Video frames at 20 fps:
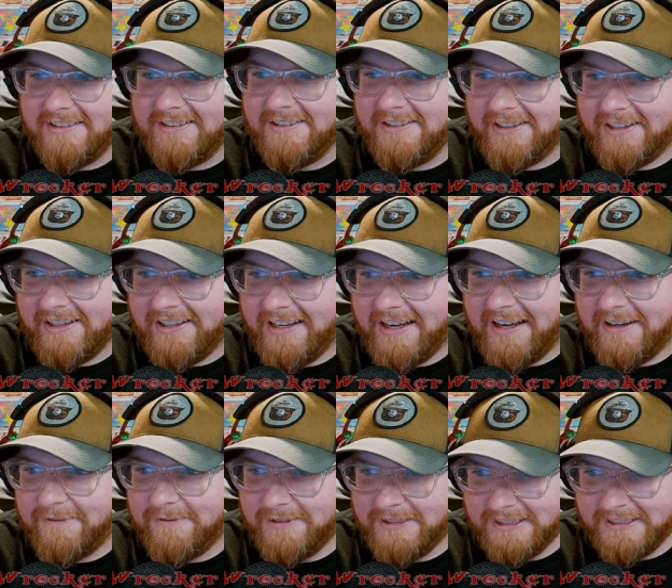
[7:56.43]
Look at that.
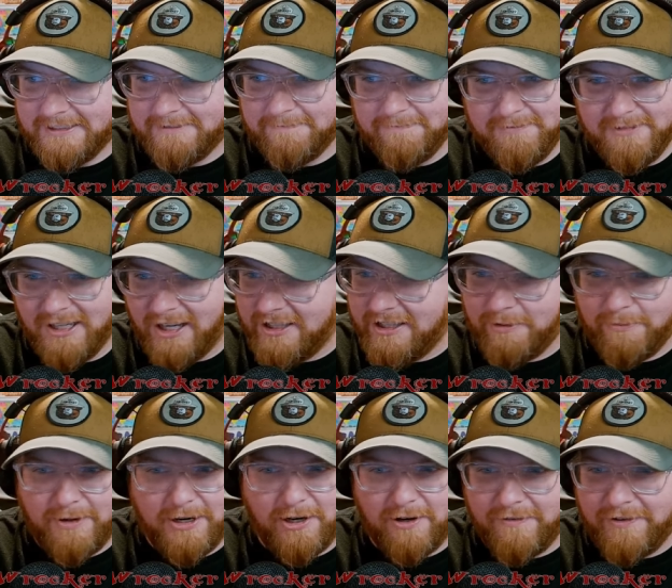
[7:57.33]

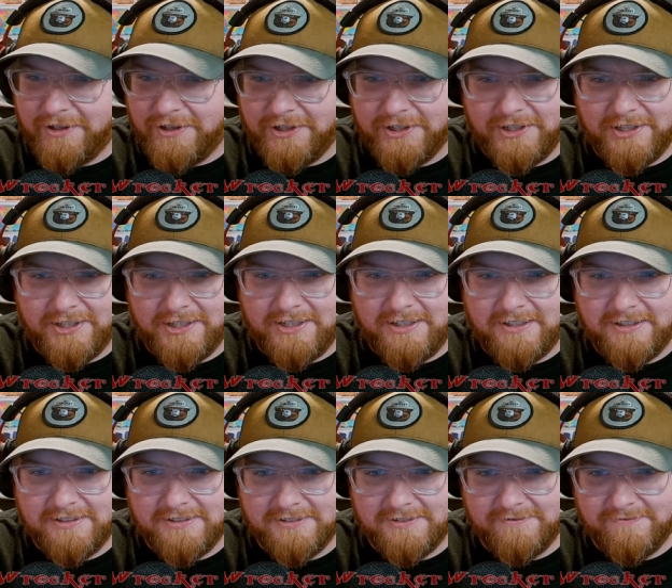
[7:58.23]
Nothing went over the hood
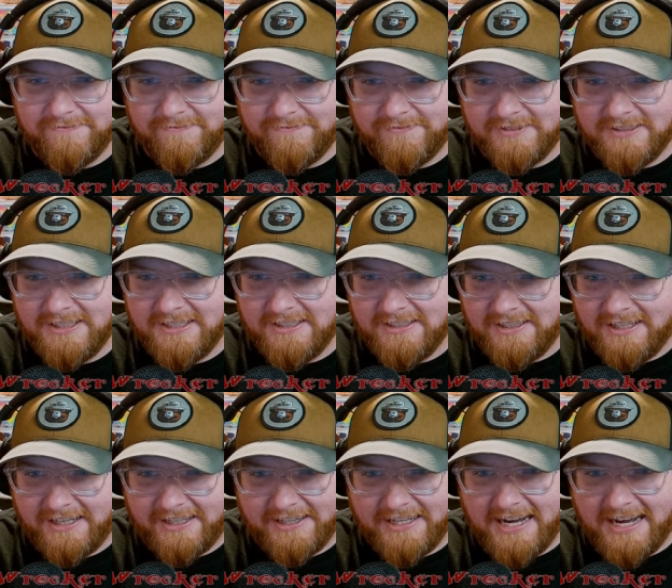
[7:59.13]

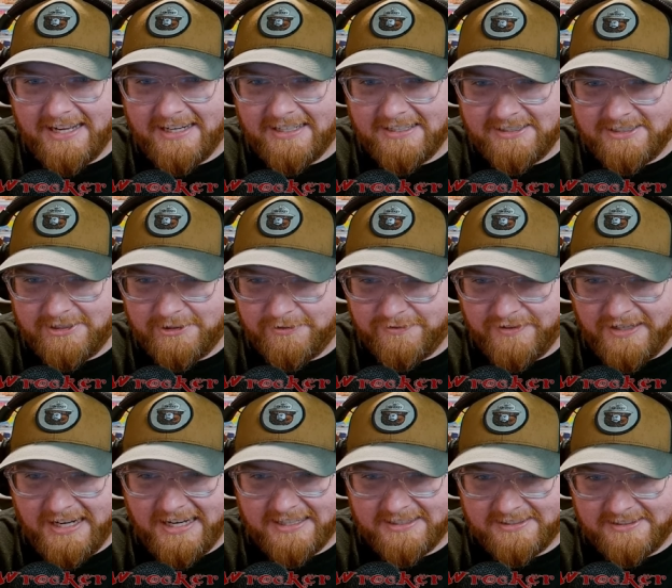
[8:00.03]
like that. That's too
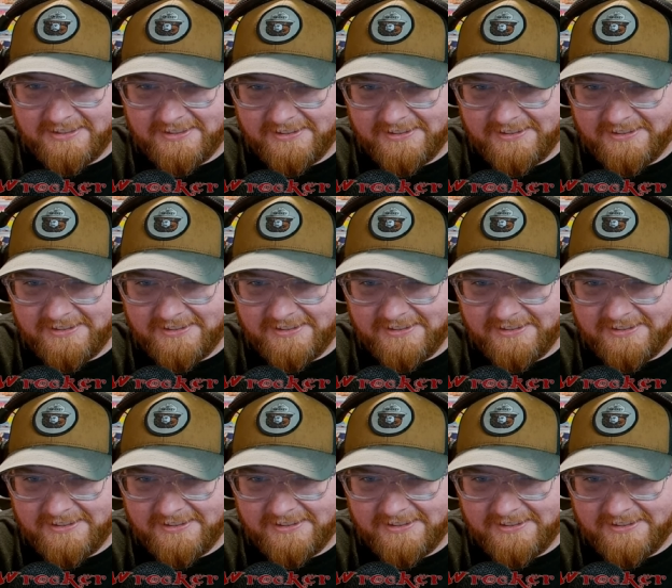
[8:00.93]
fast.